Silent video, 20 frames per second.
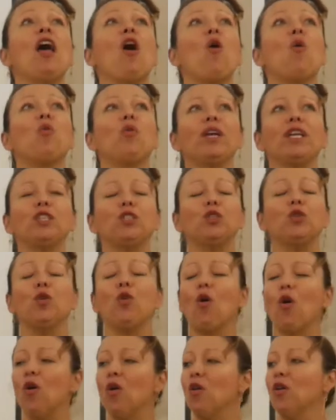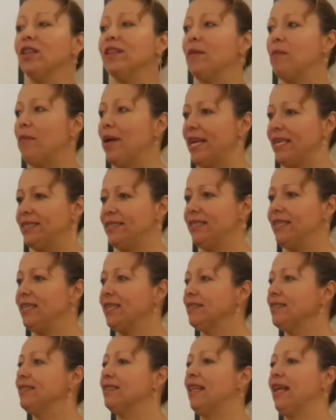We do all the
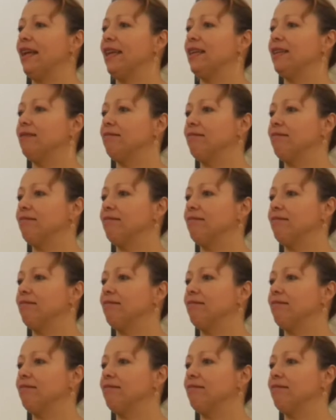basics like